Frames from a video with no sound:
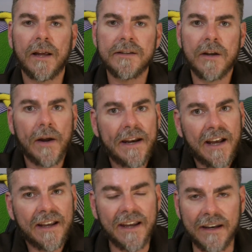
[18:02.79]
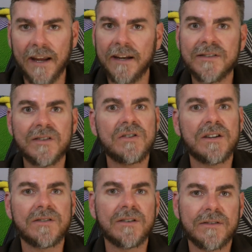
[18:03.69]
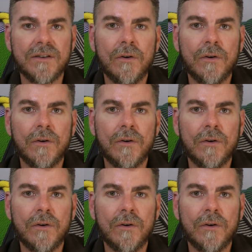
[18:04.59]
And any again, any suggestions